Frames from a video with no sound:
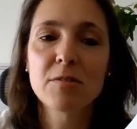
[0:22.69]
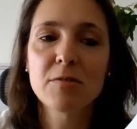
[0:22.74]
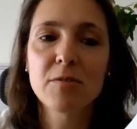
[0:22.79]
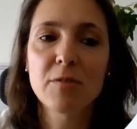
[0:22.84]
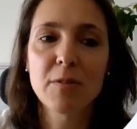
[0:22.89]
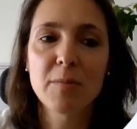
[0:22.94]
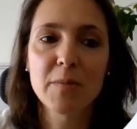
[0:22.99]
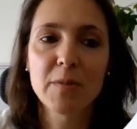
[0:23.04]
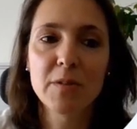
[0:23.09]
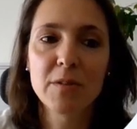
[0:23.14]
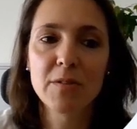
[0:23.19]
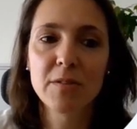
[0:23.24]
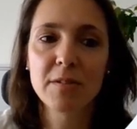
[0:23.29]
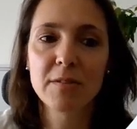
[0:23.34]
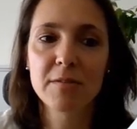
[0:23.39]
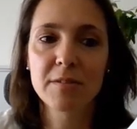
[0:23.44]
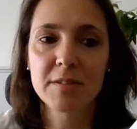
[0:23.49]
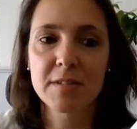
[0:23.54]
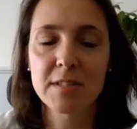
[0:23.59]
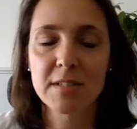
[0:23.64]
from the
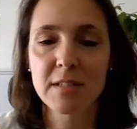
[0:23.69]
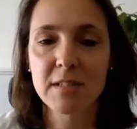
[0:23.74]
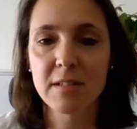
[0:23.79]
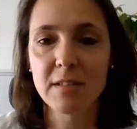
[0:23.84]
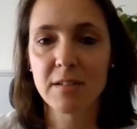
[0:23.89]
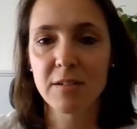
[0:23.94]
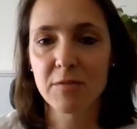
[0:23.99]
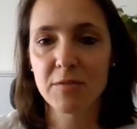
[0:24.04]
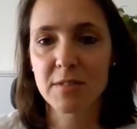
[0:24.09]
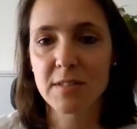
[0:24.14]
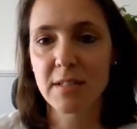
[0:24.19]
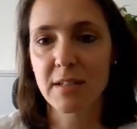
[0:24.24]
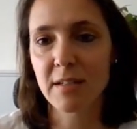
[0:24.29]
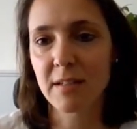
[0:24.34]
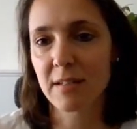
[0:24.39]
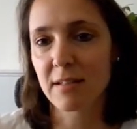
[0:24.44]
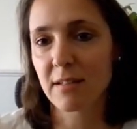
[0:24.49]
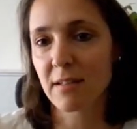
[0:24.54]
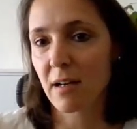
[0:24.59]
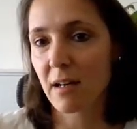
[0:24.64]
University of
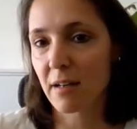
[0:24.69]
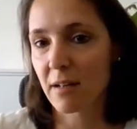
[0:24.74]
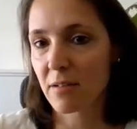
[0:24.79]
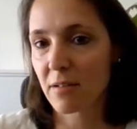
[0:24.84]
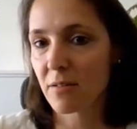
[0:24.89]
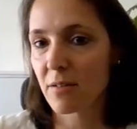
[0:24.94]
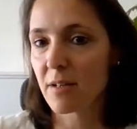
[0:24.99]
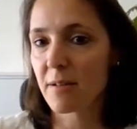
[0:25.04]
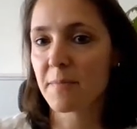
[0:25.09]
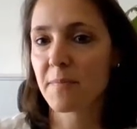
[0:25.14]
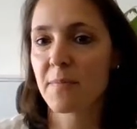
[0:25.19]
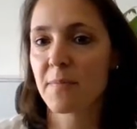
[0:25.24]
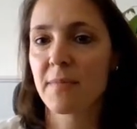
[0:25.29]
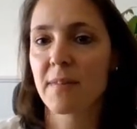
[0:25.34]
Szeged, Hungary.